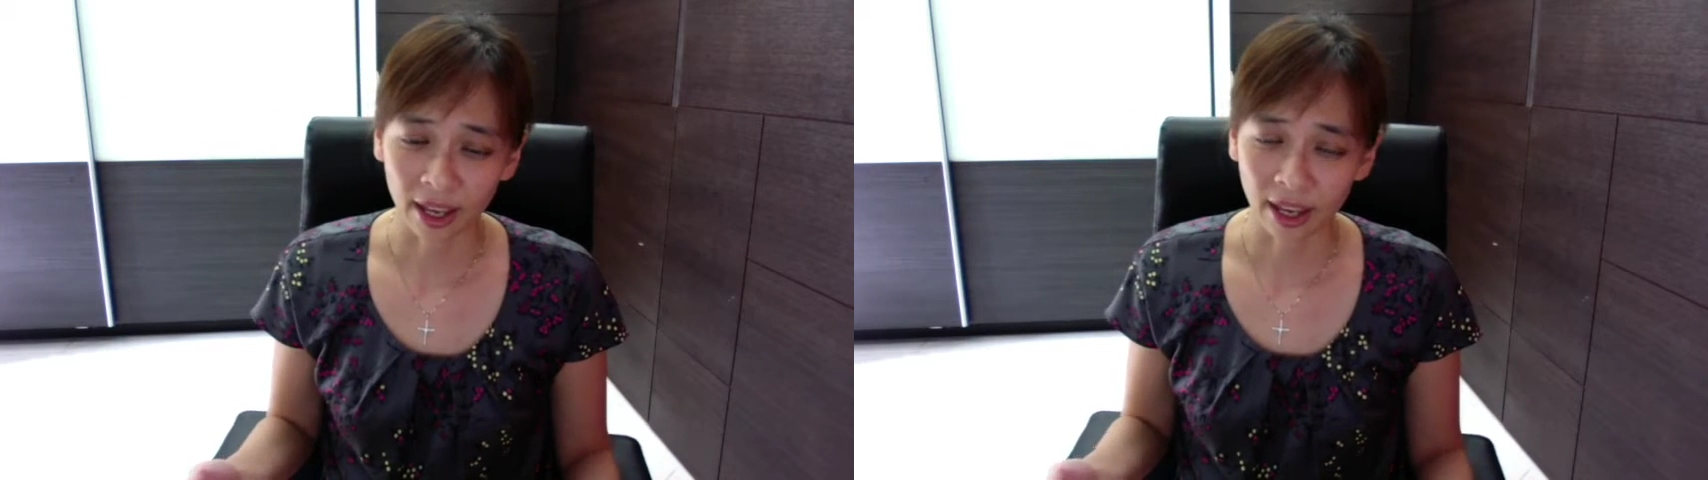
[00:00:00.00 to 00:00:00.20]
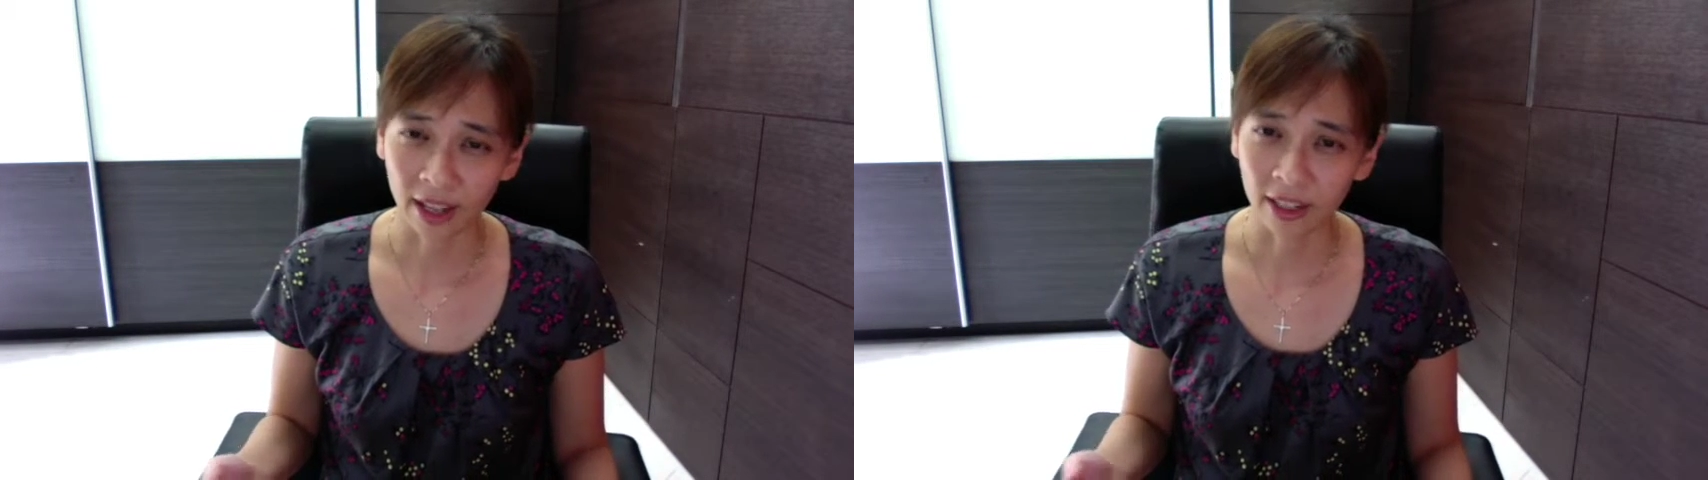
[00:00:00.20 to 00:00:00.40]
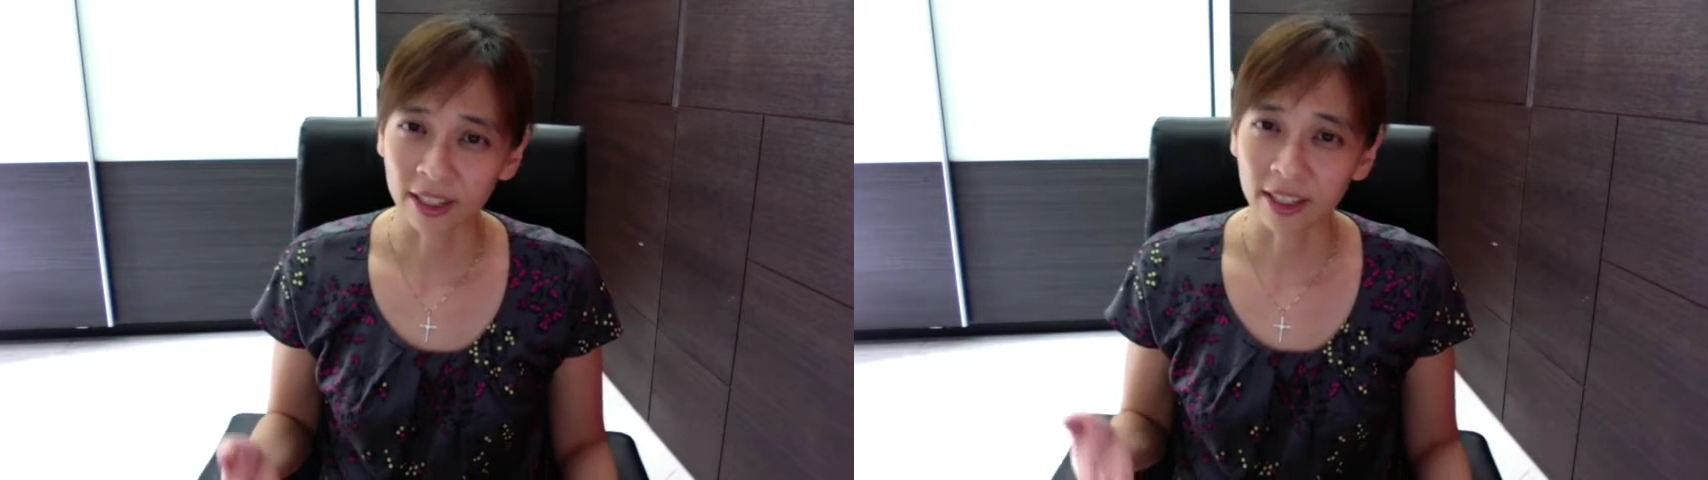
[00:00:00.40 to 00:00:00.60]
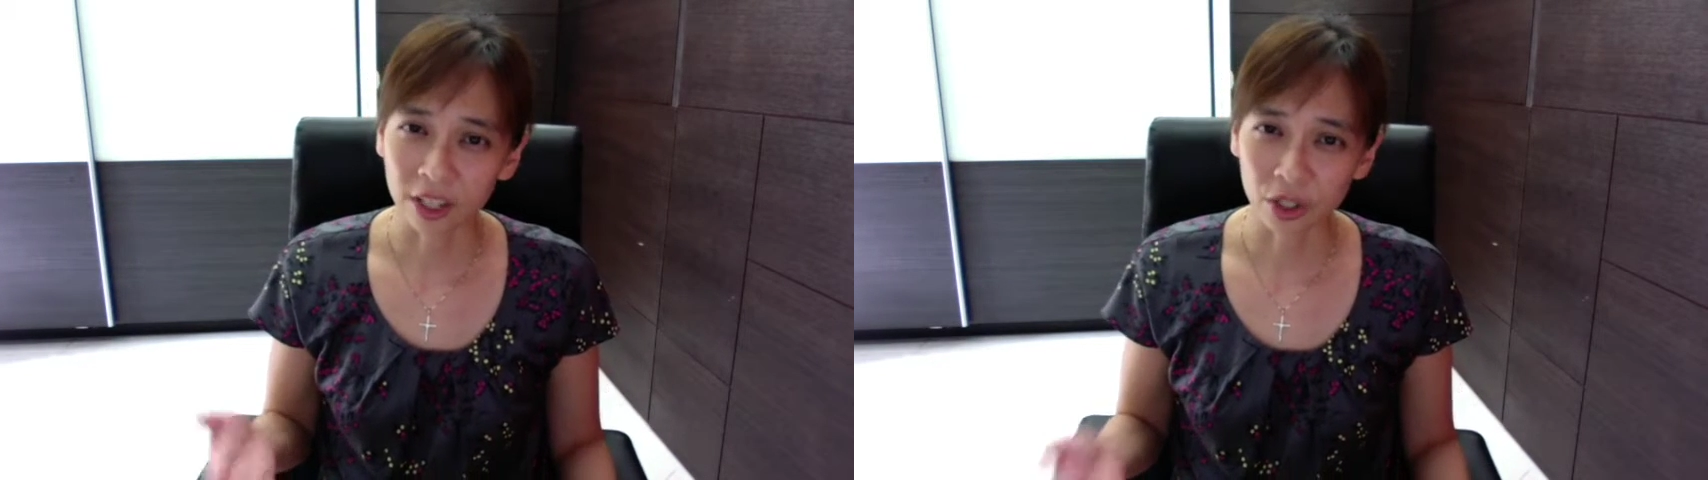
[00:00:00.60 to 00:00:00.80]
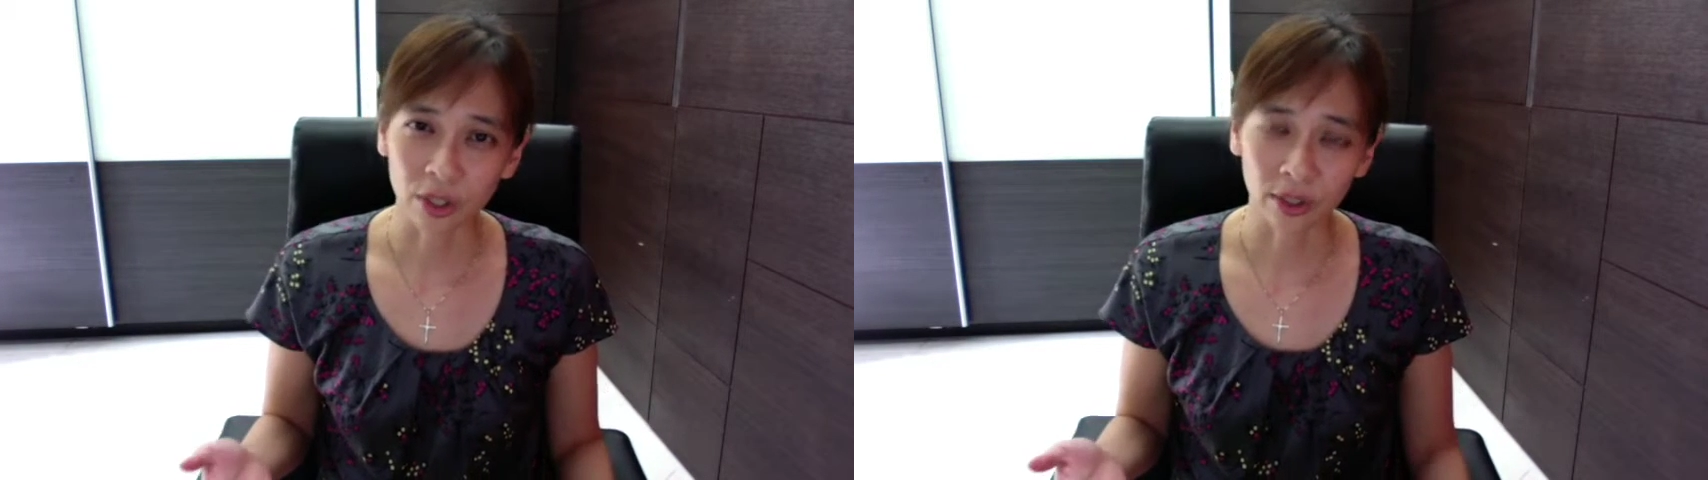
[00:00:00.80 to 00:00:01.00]
A
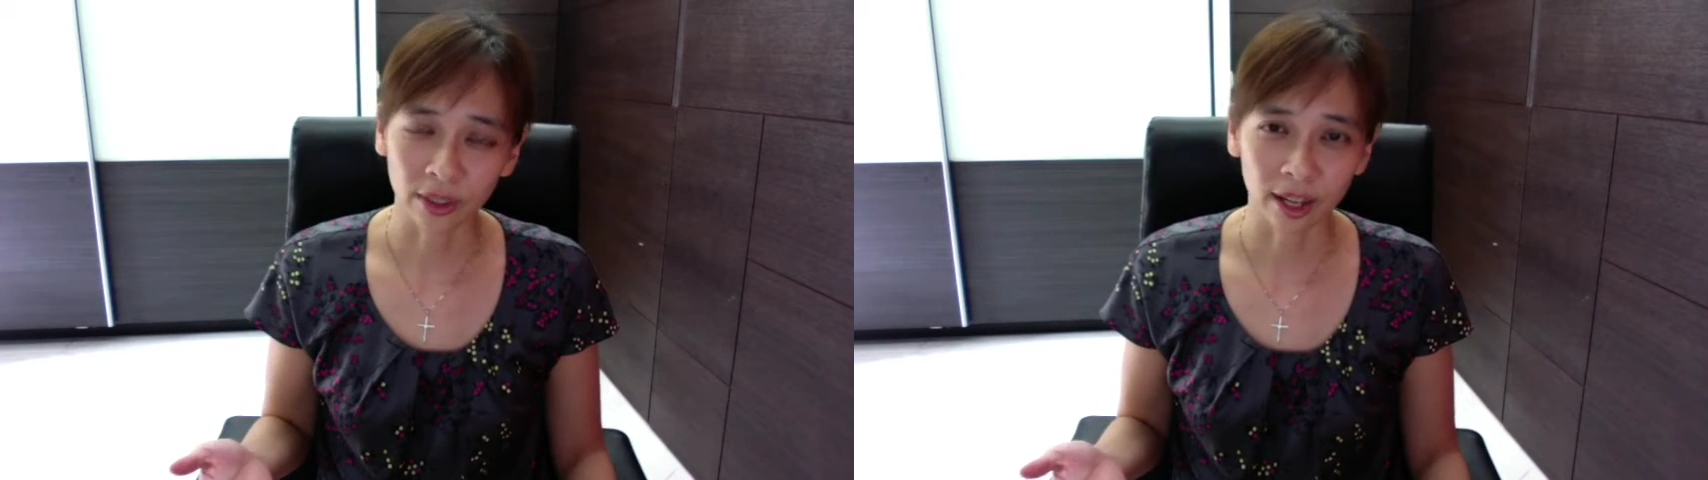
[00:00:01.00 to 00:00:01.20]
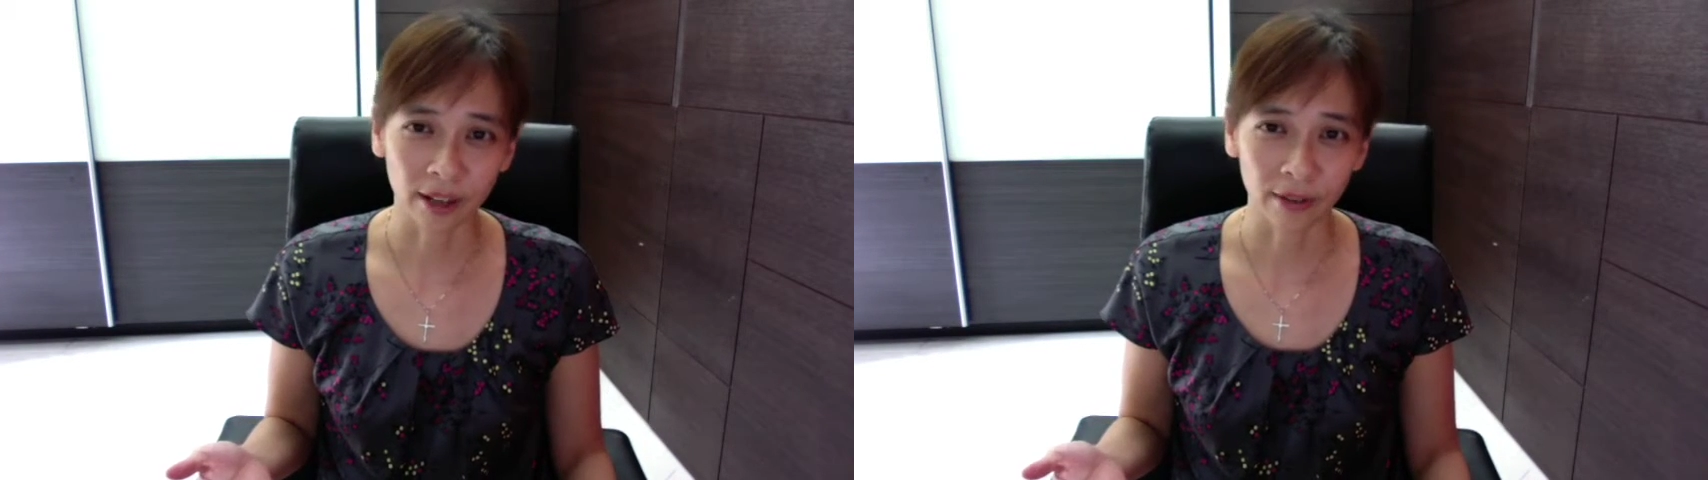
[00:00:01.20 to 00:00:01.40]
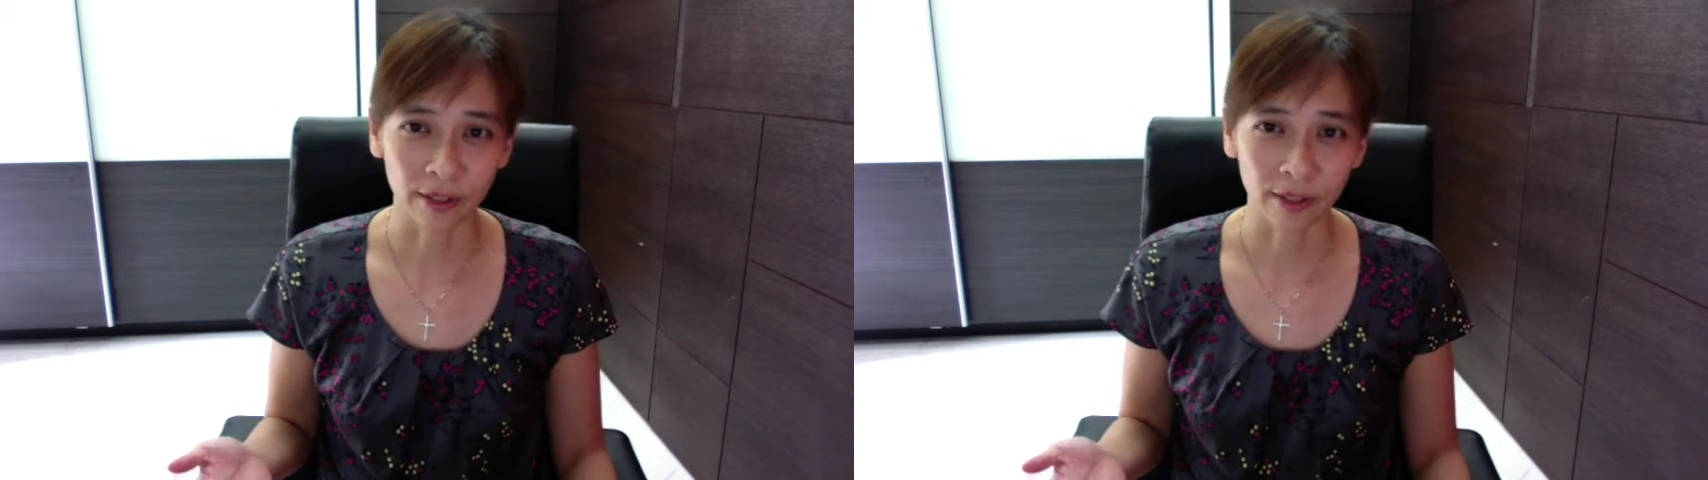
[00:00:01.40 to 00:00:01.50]
conditional love